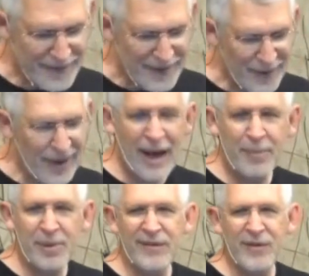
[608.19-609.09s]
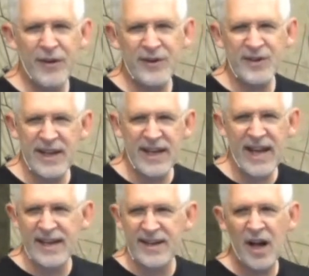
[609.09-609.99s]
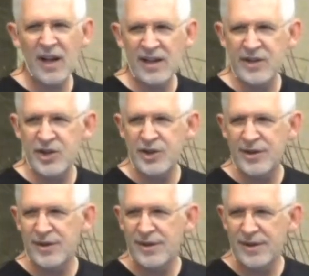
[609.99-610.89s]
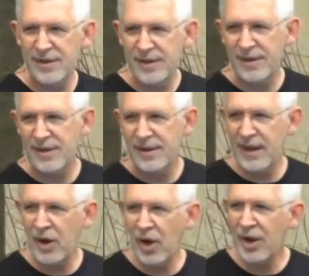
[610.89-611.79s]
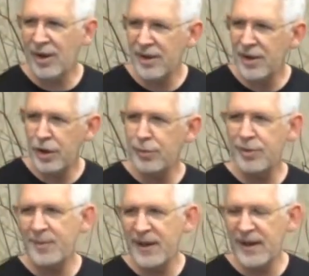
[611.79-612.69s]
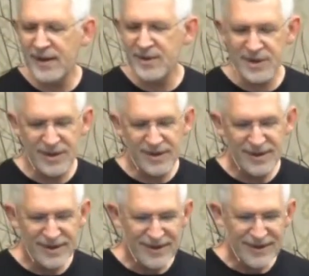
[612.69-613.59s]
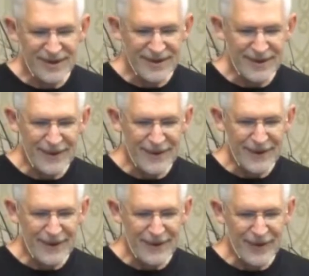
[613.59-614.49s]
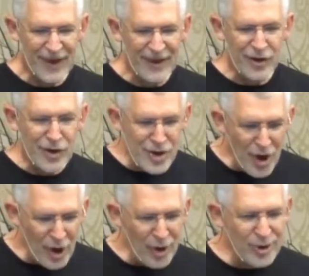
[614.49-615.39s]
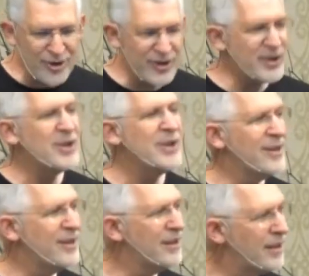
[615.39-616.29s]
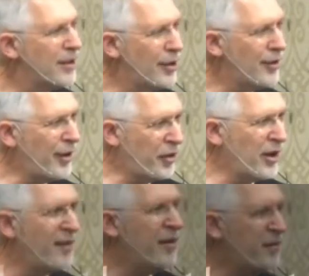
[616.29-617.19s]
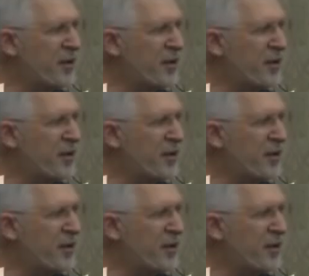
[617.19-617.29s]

Well, I believe that there's an innate knowledge in all human beings that knows that the love of